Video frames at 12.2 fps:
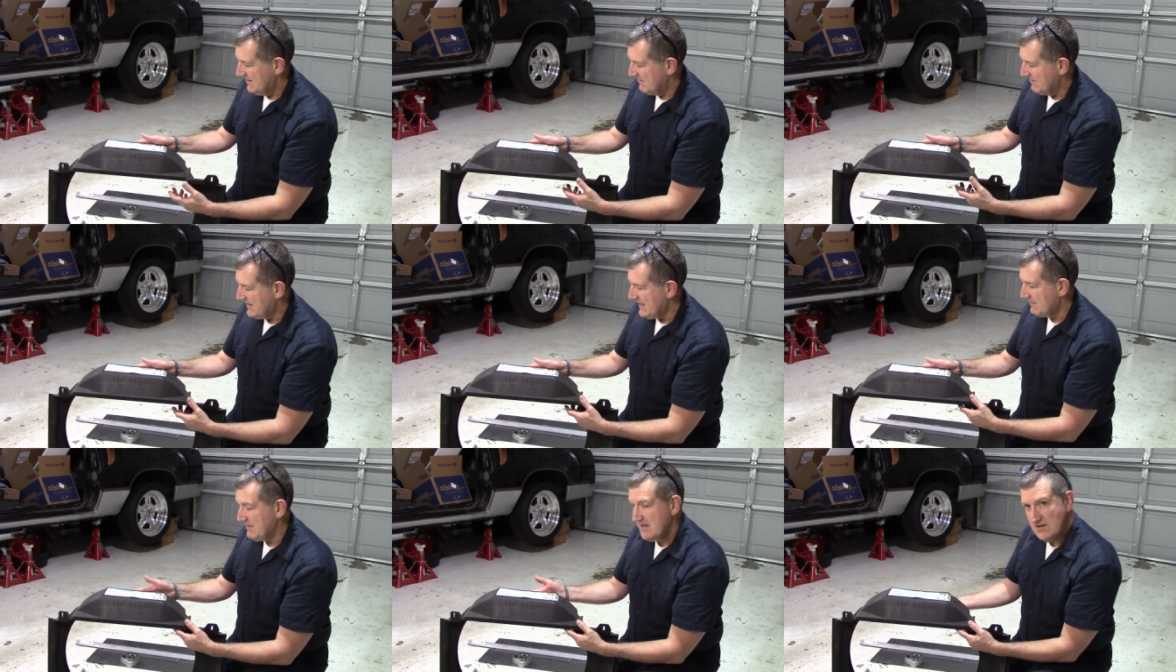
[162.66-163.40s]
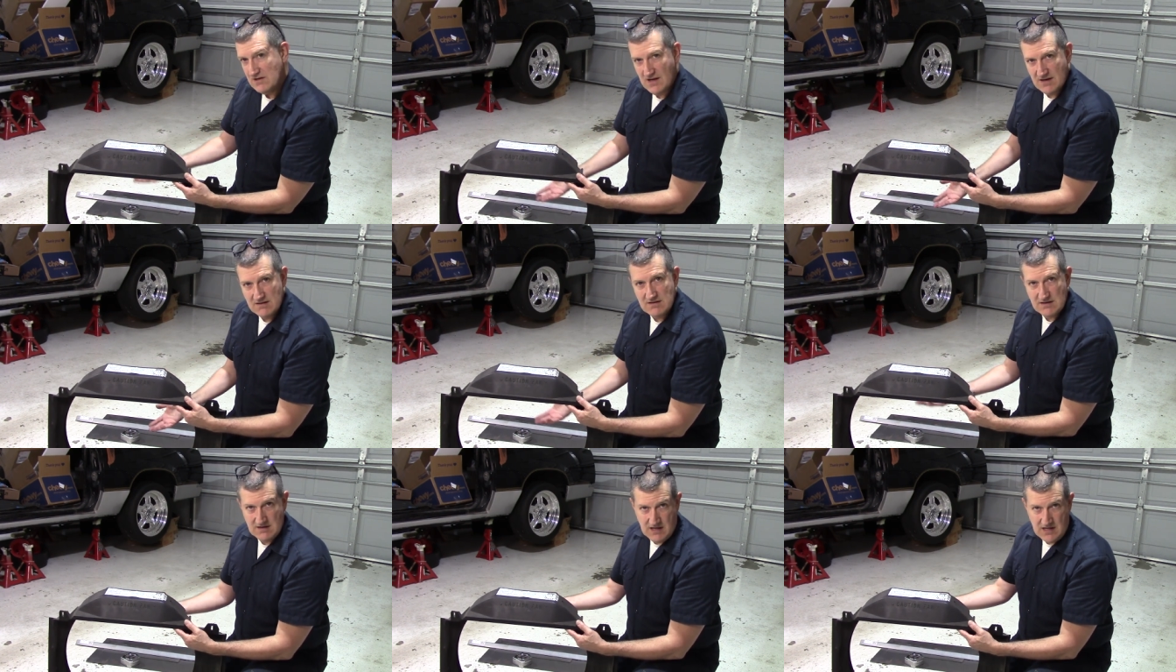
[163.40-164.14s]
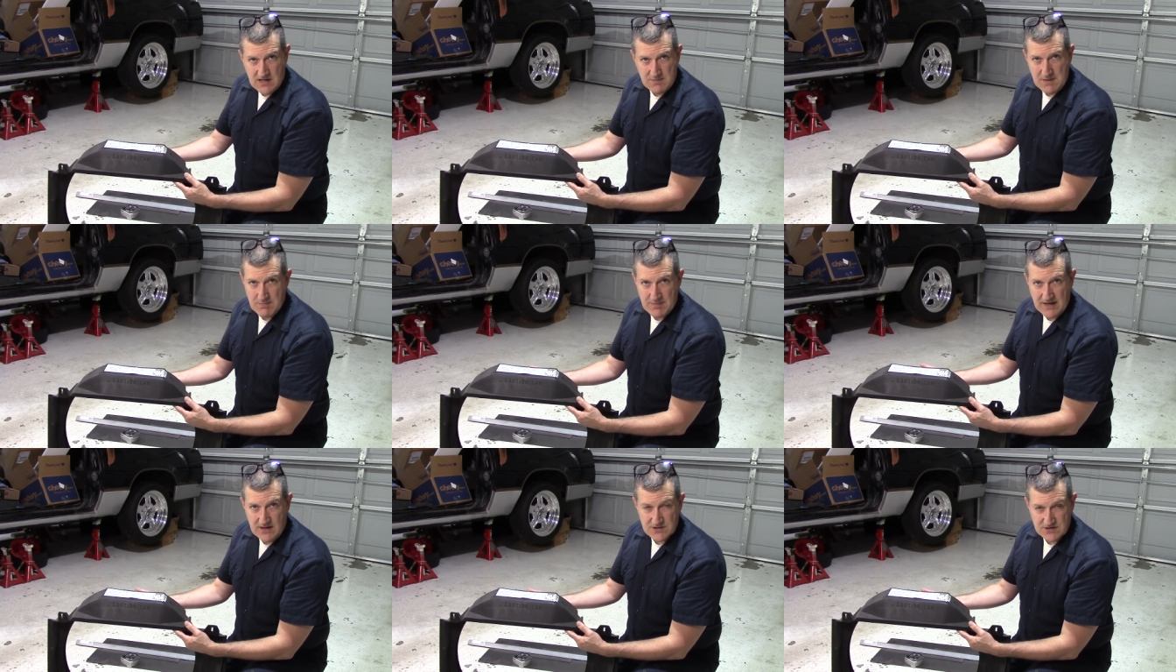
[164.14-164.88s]
right? I mean, it needed to be
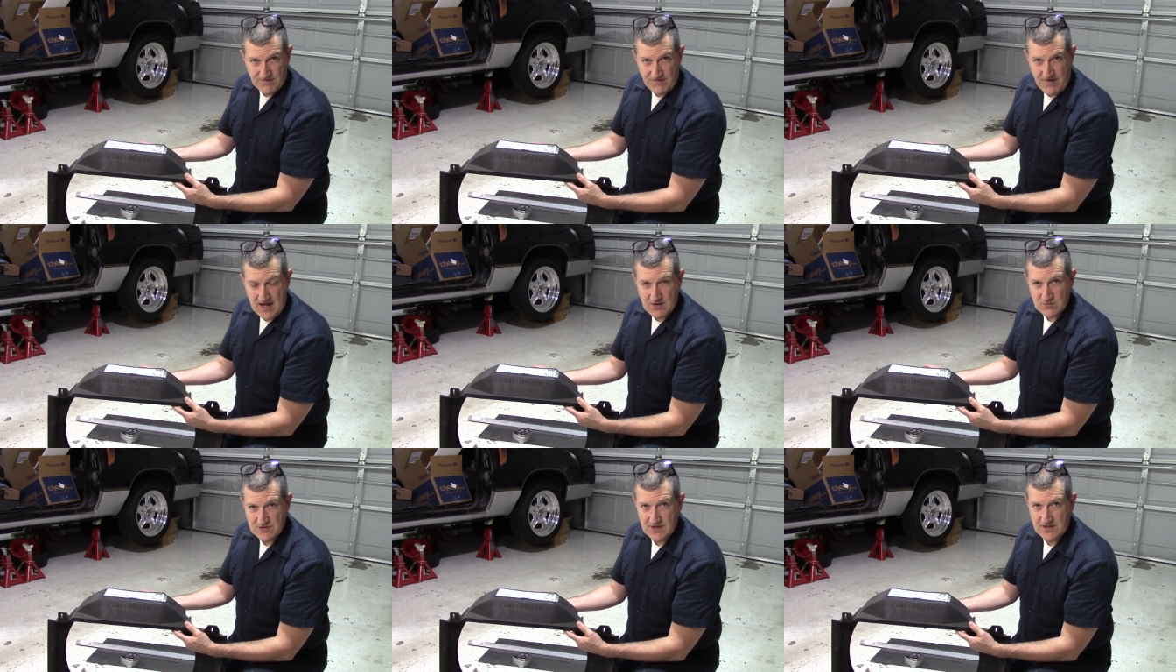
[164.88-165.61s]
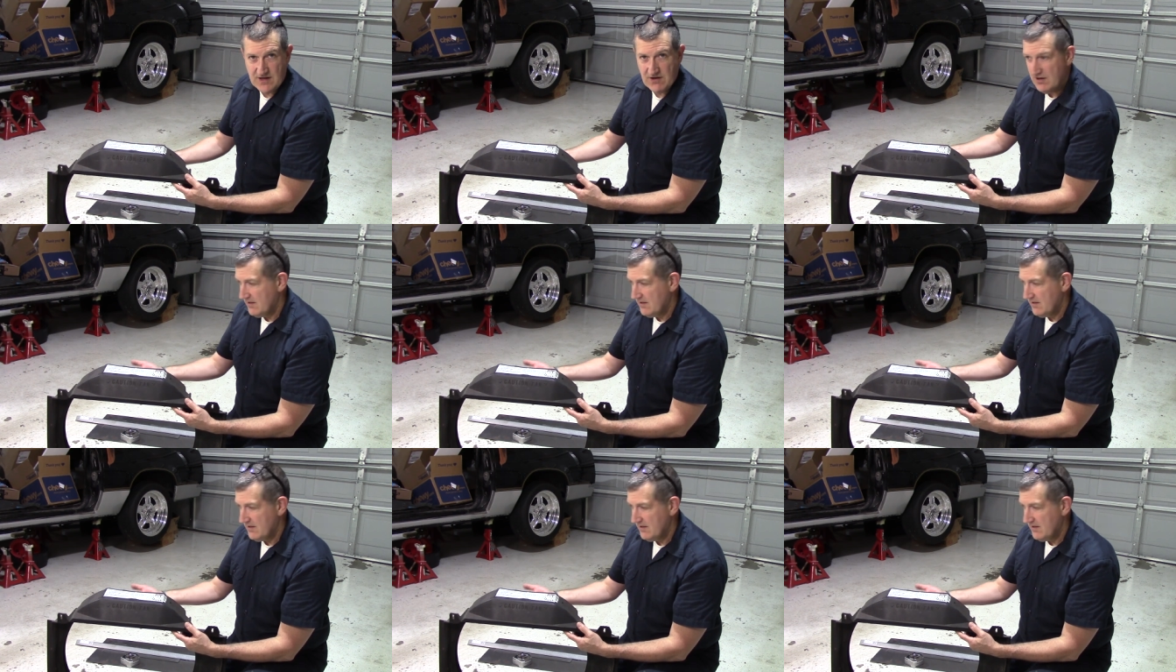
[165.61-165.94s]
big because the fan was in there.